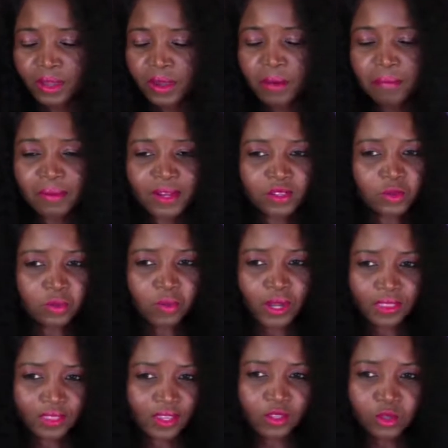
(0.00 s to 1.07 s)
but what
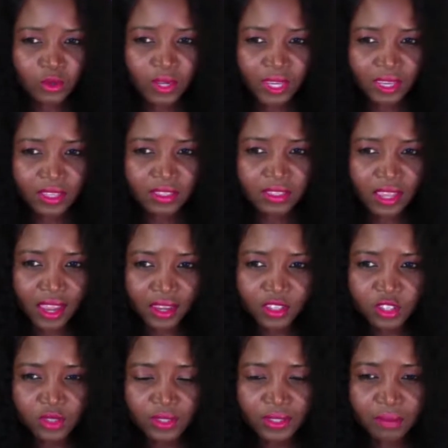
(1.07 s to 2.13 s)
they're doing is
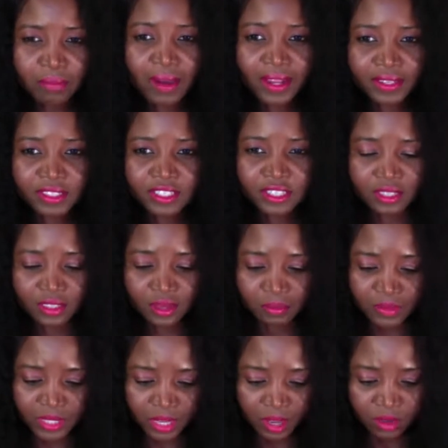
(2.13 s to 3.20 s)
actually punishing
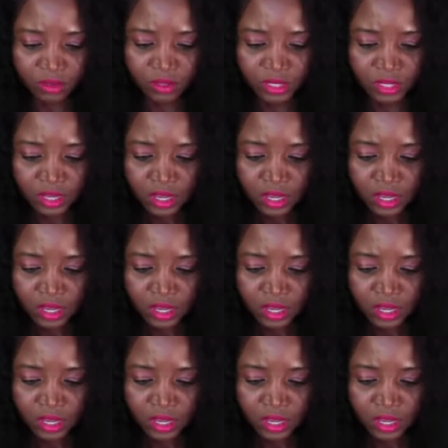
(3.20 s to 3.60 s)
themselves.